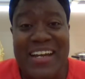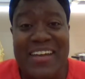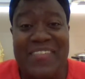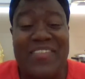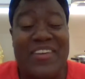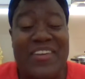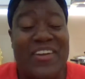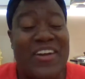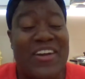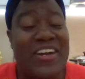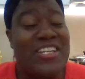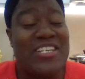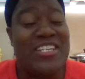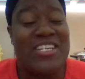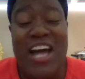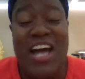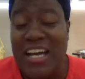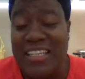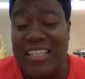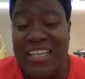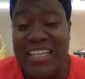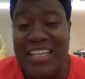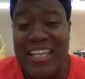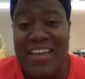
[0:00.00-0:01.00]
if you're a
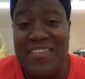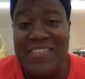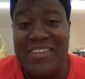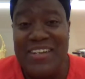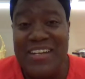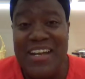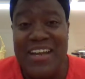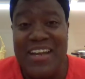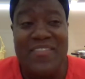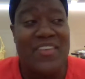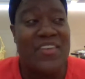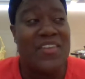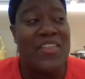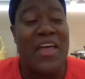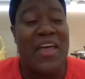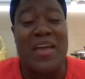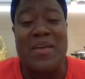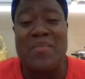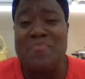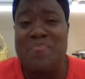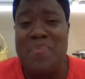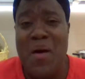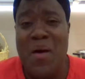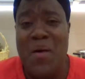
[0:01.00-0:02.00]
chocolate lover, if you
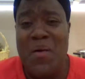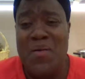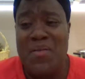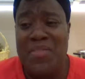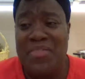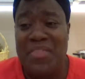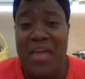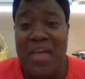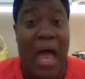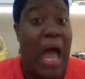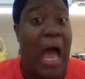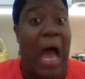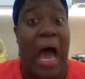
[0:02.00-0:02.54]
like both.